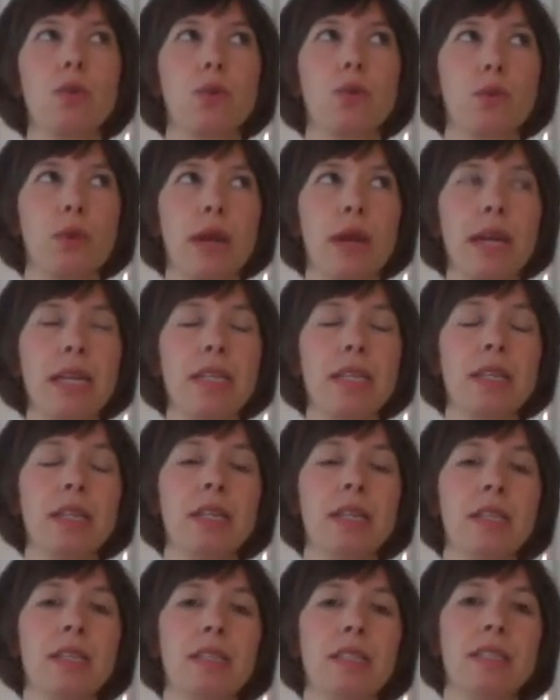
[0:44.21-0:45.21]
great
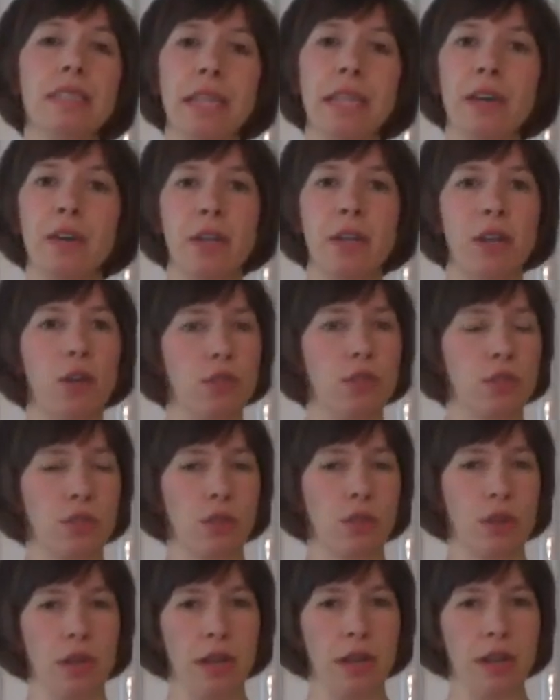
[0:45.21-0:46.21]
dairy
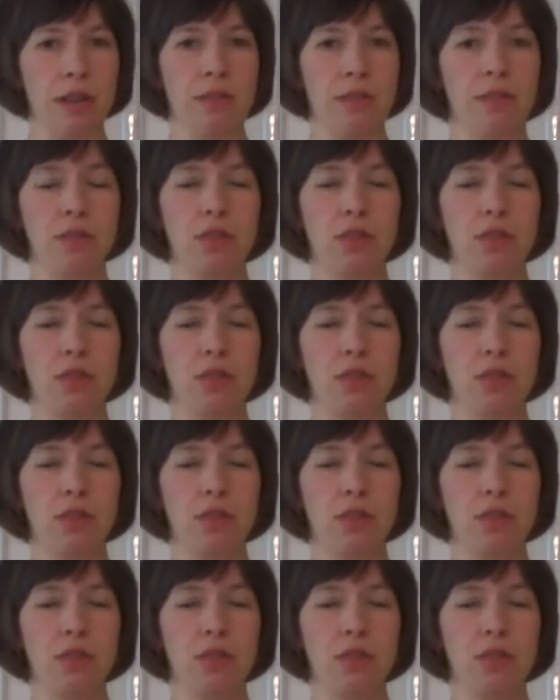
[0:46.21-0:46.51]
alternative.